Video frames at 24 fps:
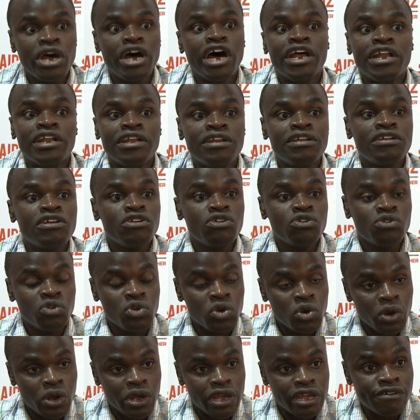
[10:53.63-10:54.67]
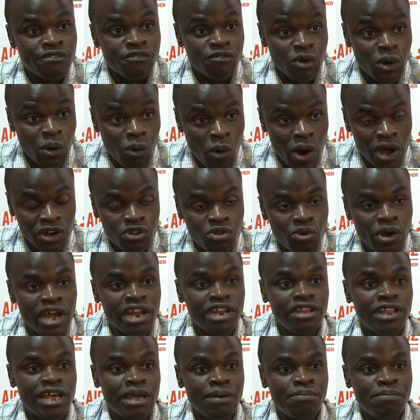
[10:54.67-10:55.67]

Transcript: And if we want to end